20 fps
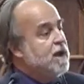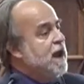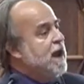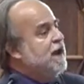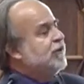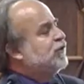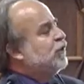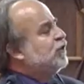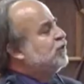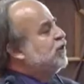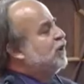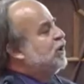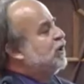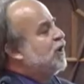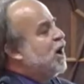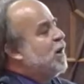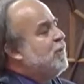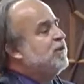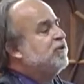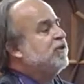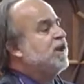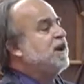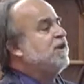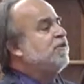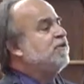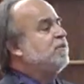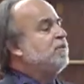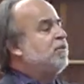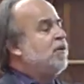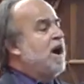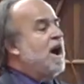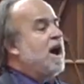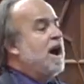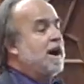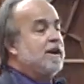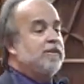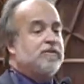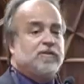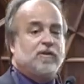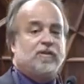And so should it come as any
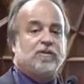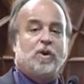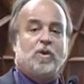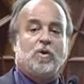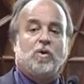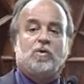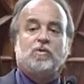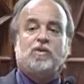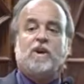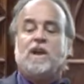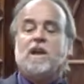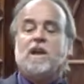surprise to those